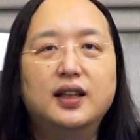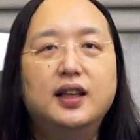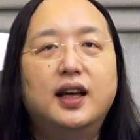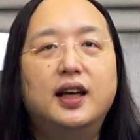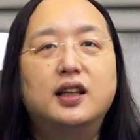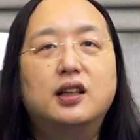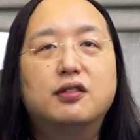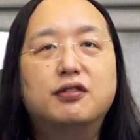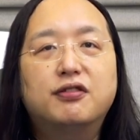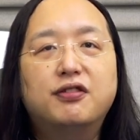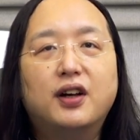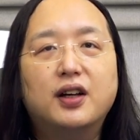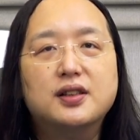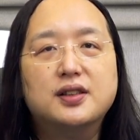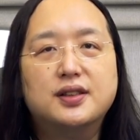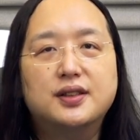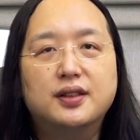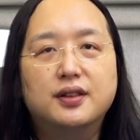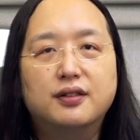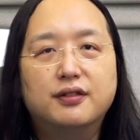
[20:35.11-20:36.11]
And the
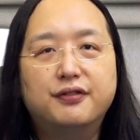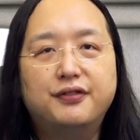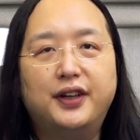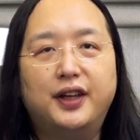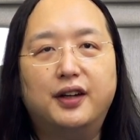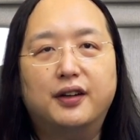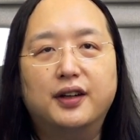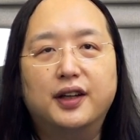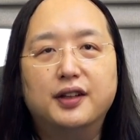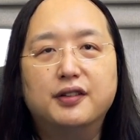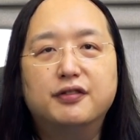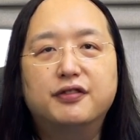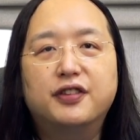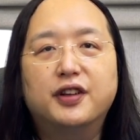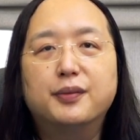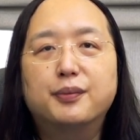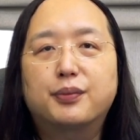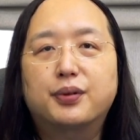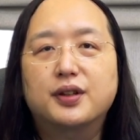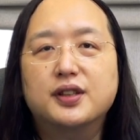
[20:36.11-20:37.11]
fast, fair, and
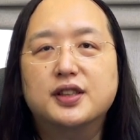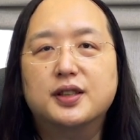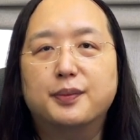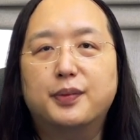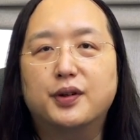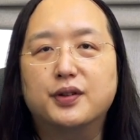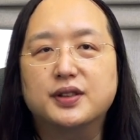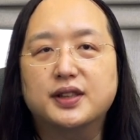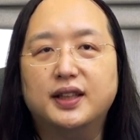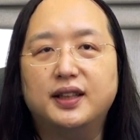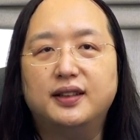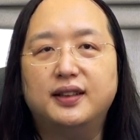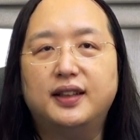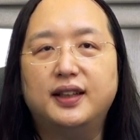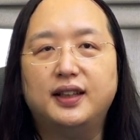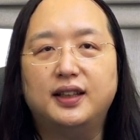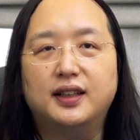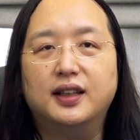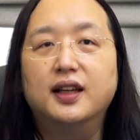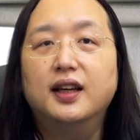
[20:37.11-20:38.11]
fun principles,
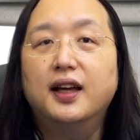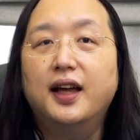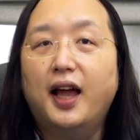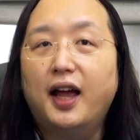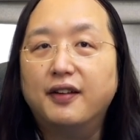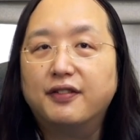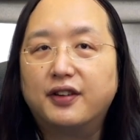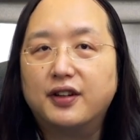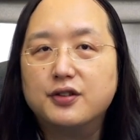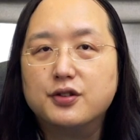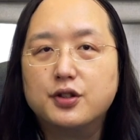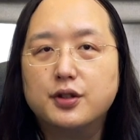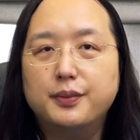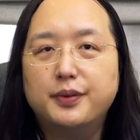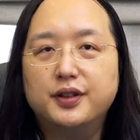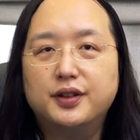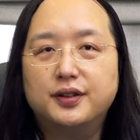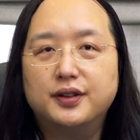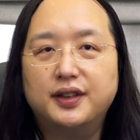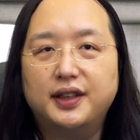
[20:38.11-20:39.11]
indeed, have
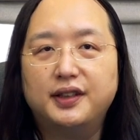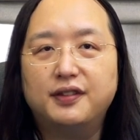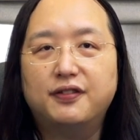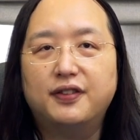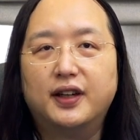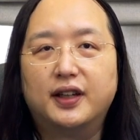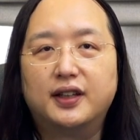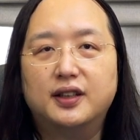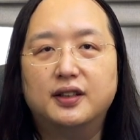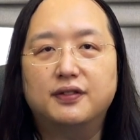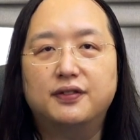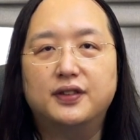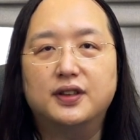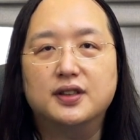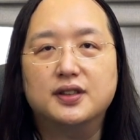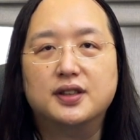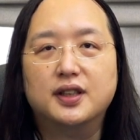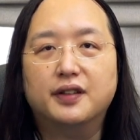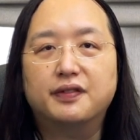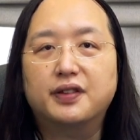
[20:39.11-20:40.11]
contributed to the
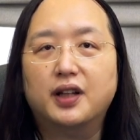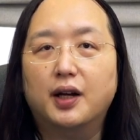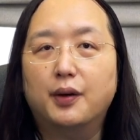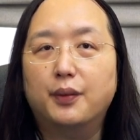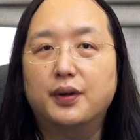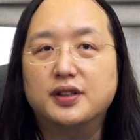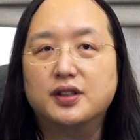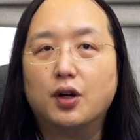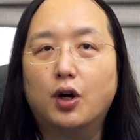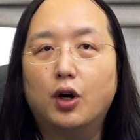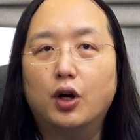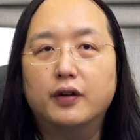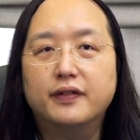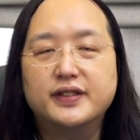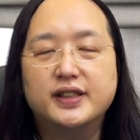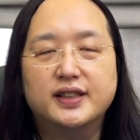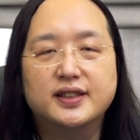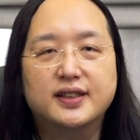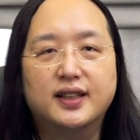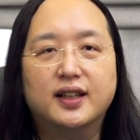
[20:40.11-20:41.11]
effectiveness of Taiwan's
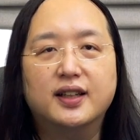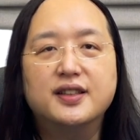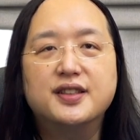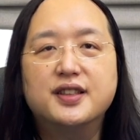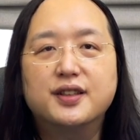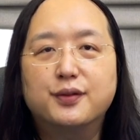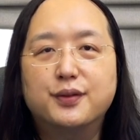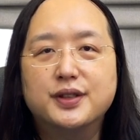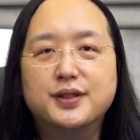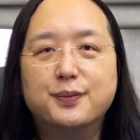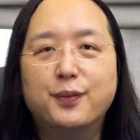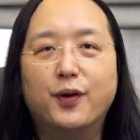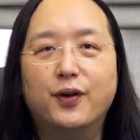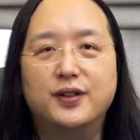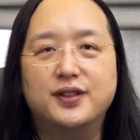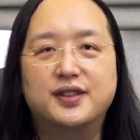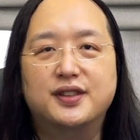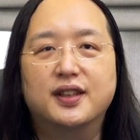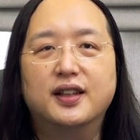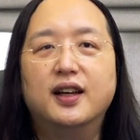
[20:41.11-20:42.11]
all-of-society
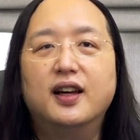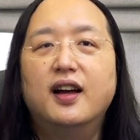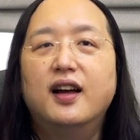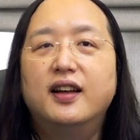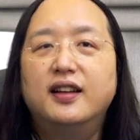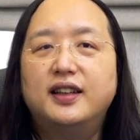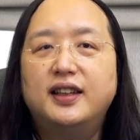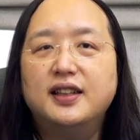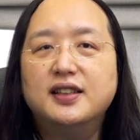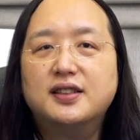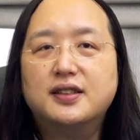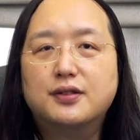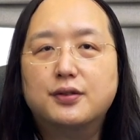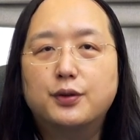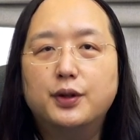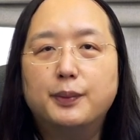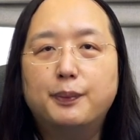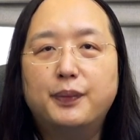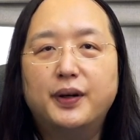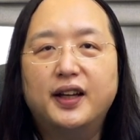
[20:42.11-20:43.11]
response. These
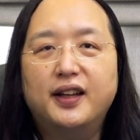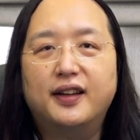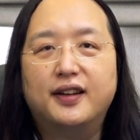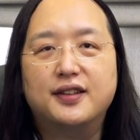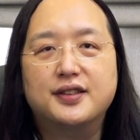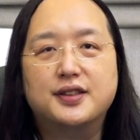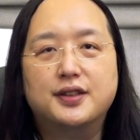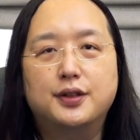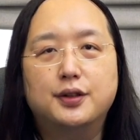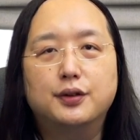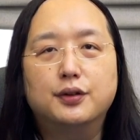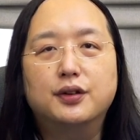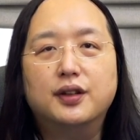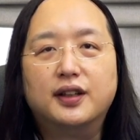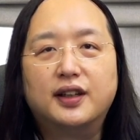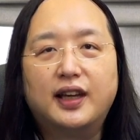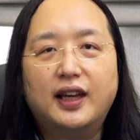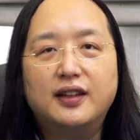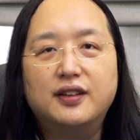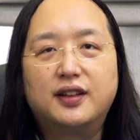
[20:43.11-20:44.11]
three pillars to
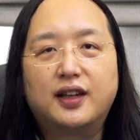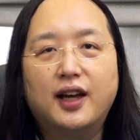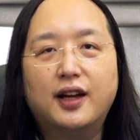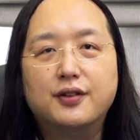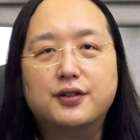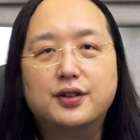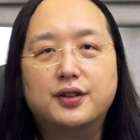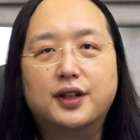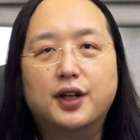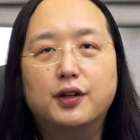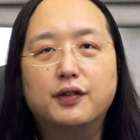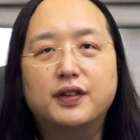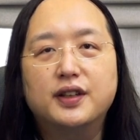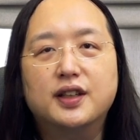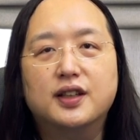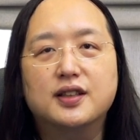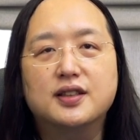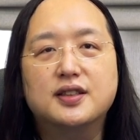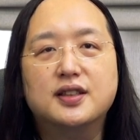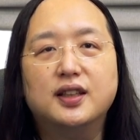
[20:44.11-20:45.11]
counter
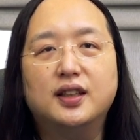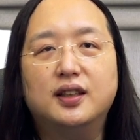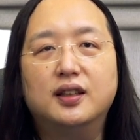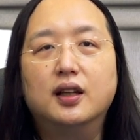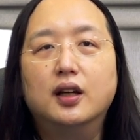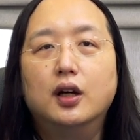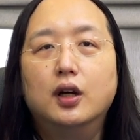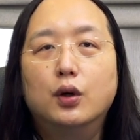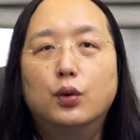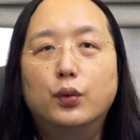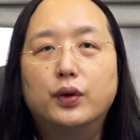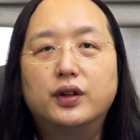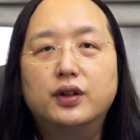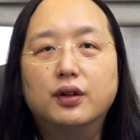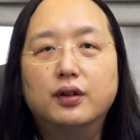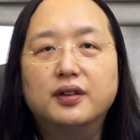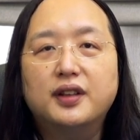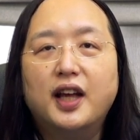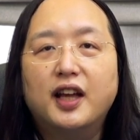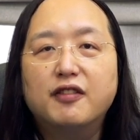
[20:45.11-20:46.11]
COVID-19 would
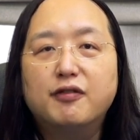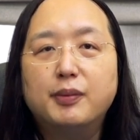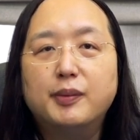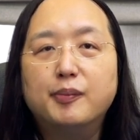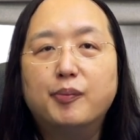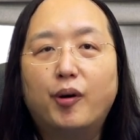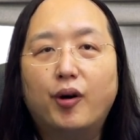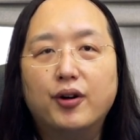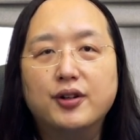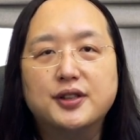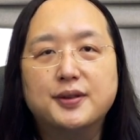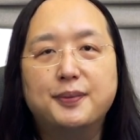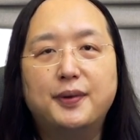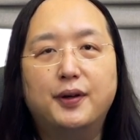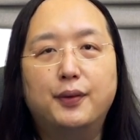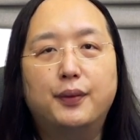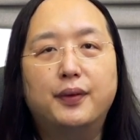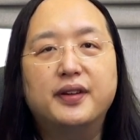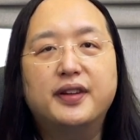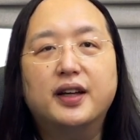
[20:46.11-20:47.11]
not have been possible
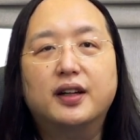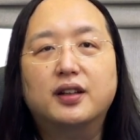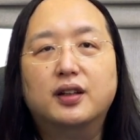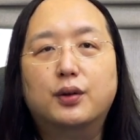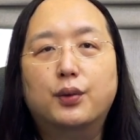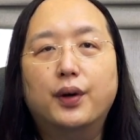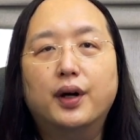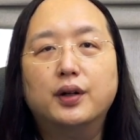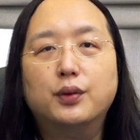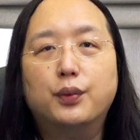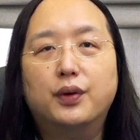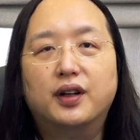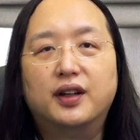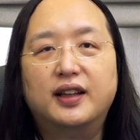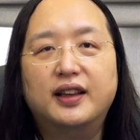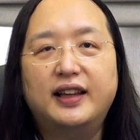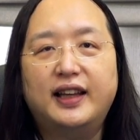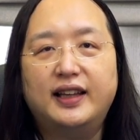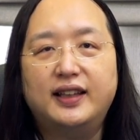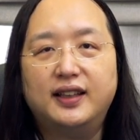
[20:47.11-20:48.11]
without the groundwork
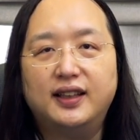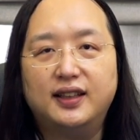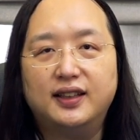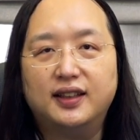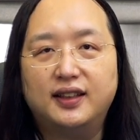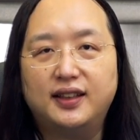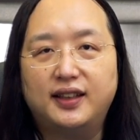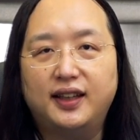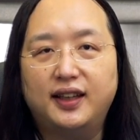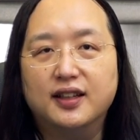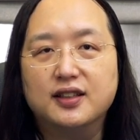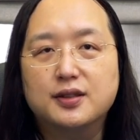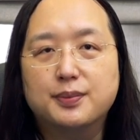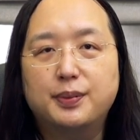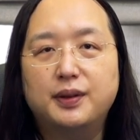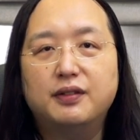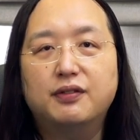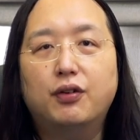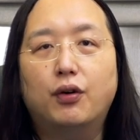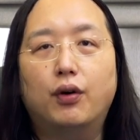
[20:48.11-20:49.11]
laid in the years
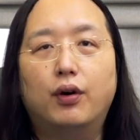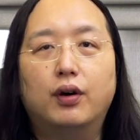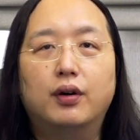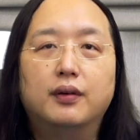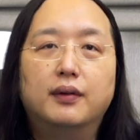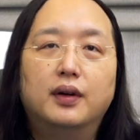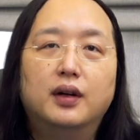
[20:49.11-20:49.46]
before.